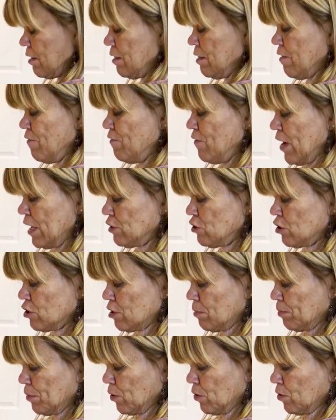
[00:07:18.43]
the
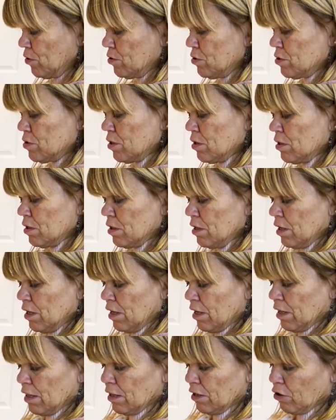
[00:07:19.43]
vegetables,
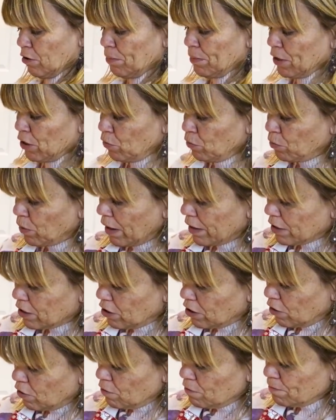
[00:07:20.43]
a little bit of
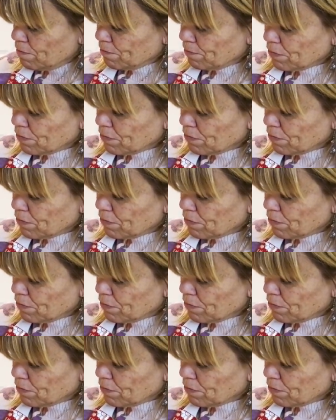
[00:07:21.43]
oregano,